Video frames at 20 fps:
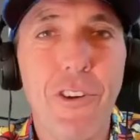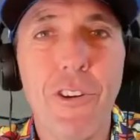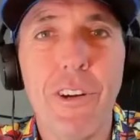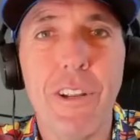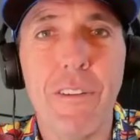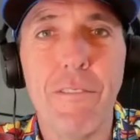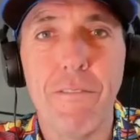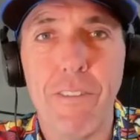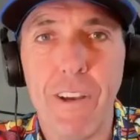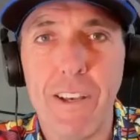an
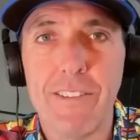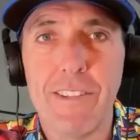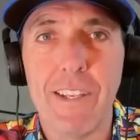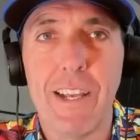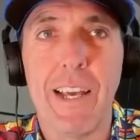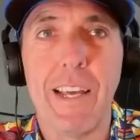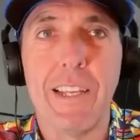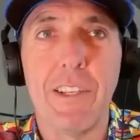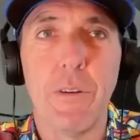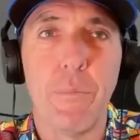investor
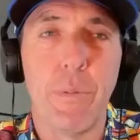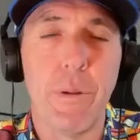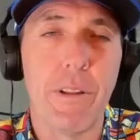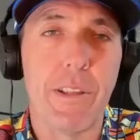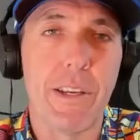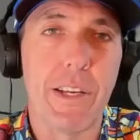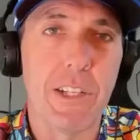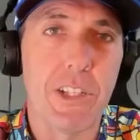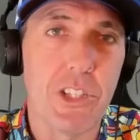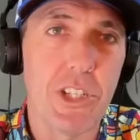and you're
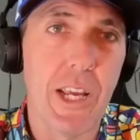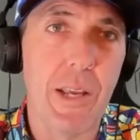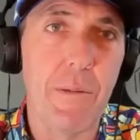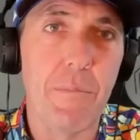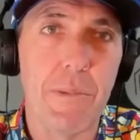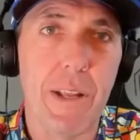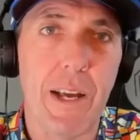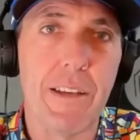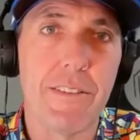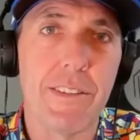building a cheap,
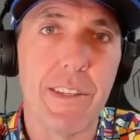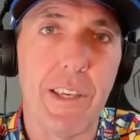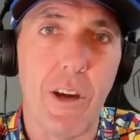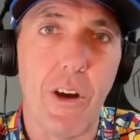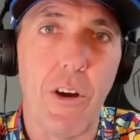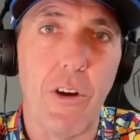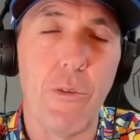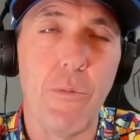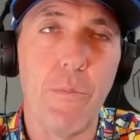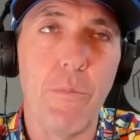nasty
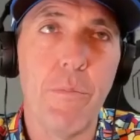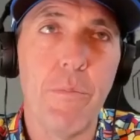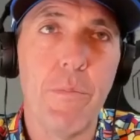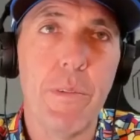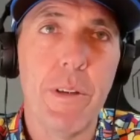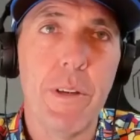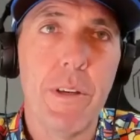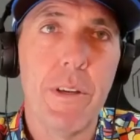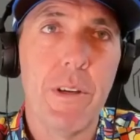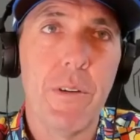home,
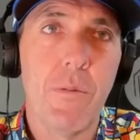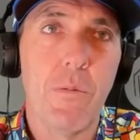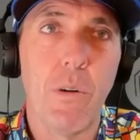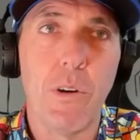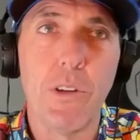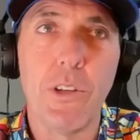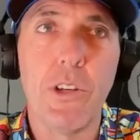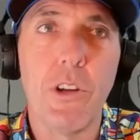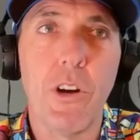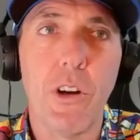well,
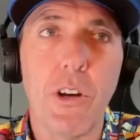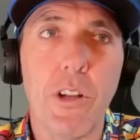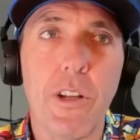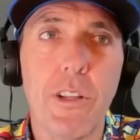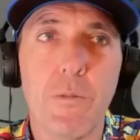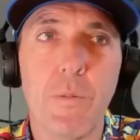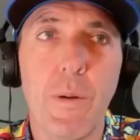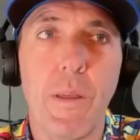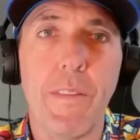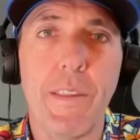you're not going
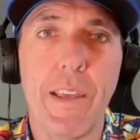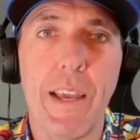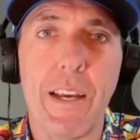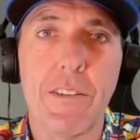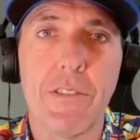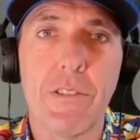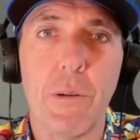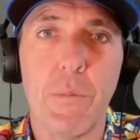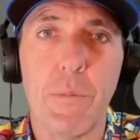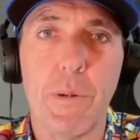to spend the
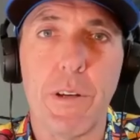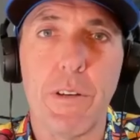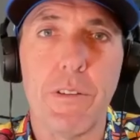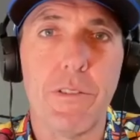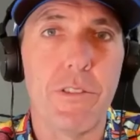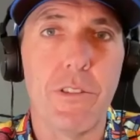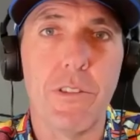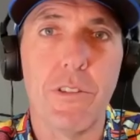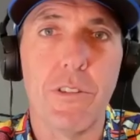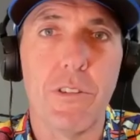extra
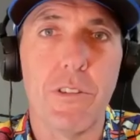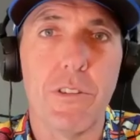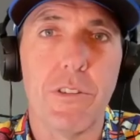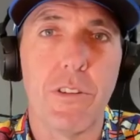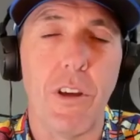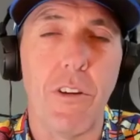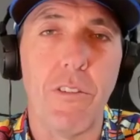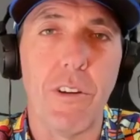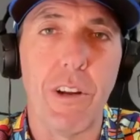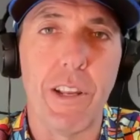because you
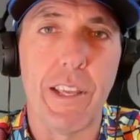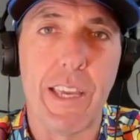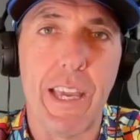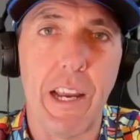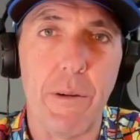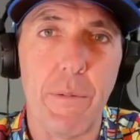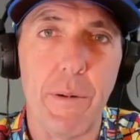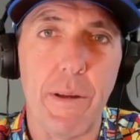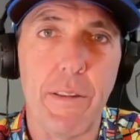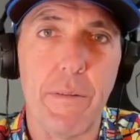don't really
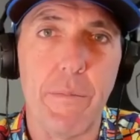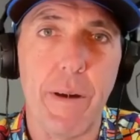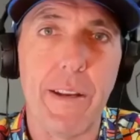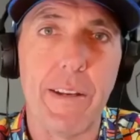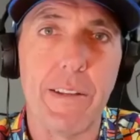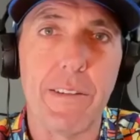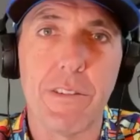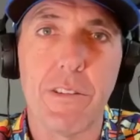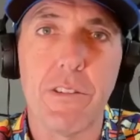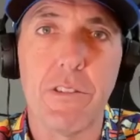care about the
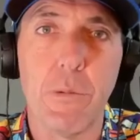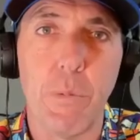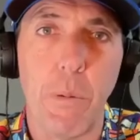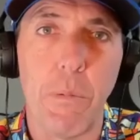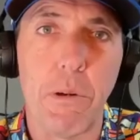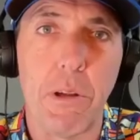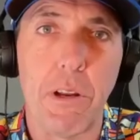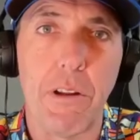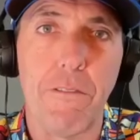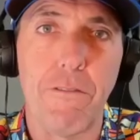maintenance, because you're
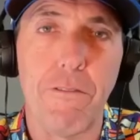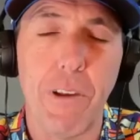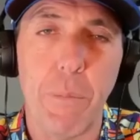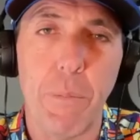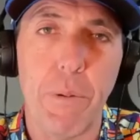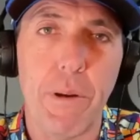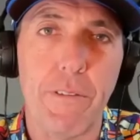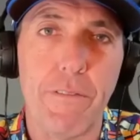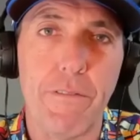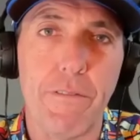probably going to
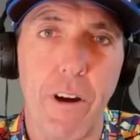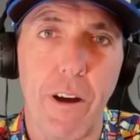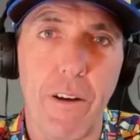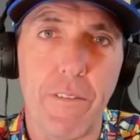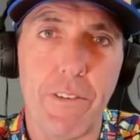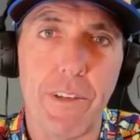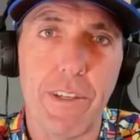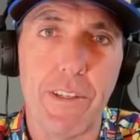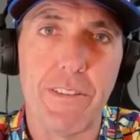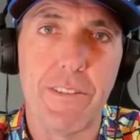flip it in
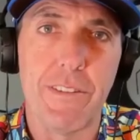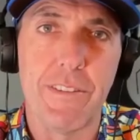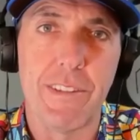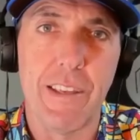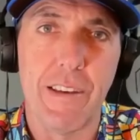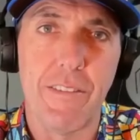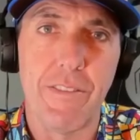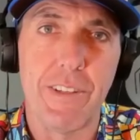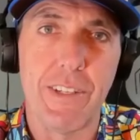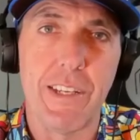5 years to
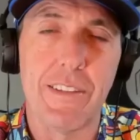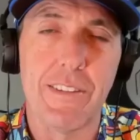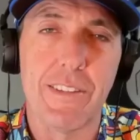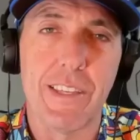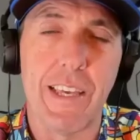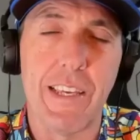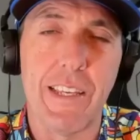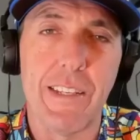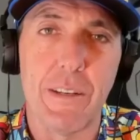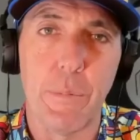7 years,
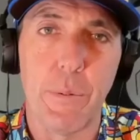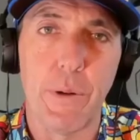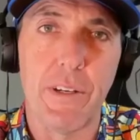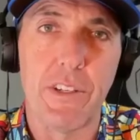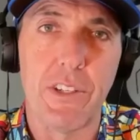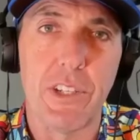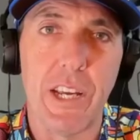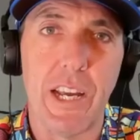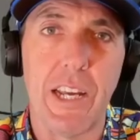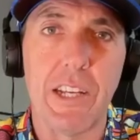get your
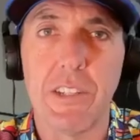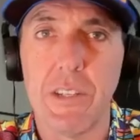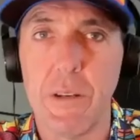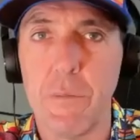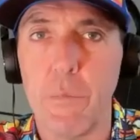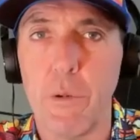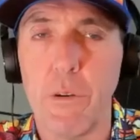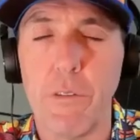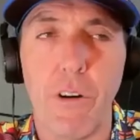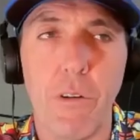depreciation
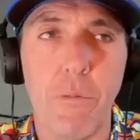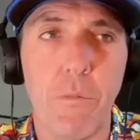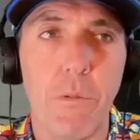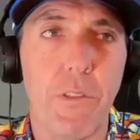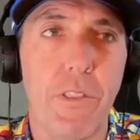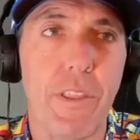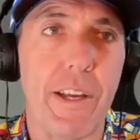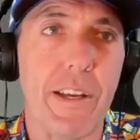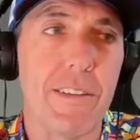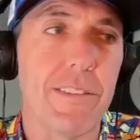and move on
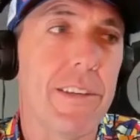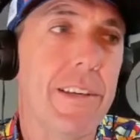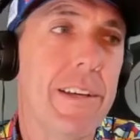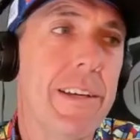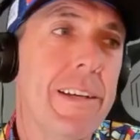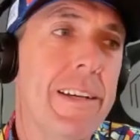with things.